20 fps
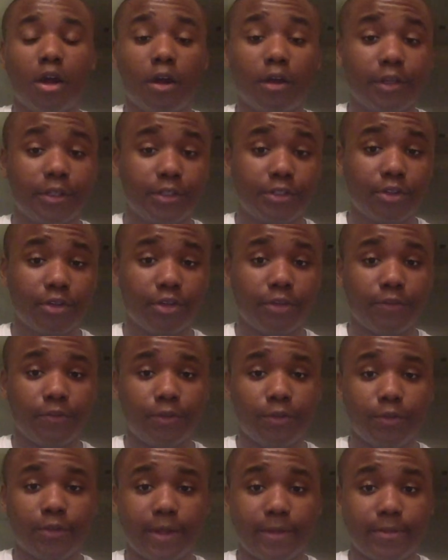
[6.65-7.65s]
August 3rd of
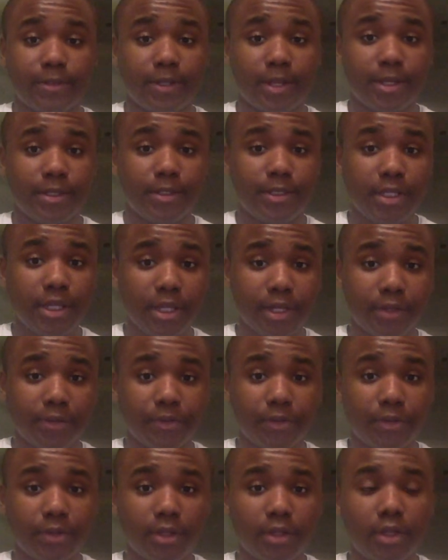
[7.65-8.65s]
2019.